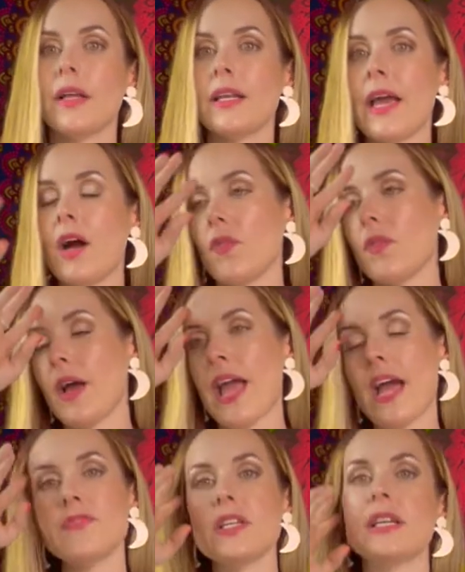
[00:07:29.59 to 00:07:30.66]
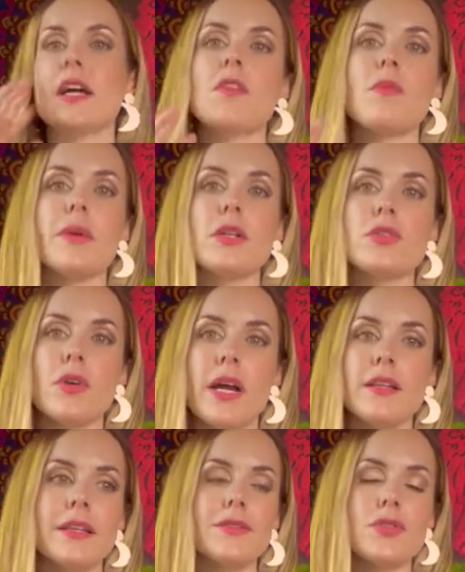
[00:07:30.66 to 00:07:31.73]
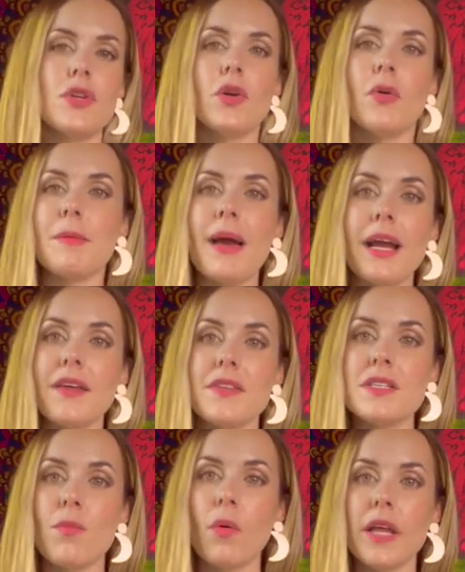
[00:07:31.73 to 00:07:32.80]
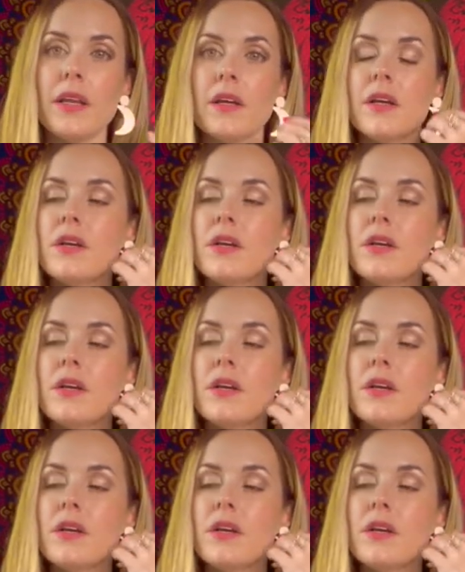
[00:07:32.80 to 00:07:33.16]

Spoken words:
Like now I have to get out of the marriage, right? Like there's no going back at this point.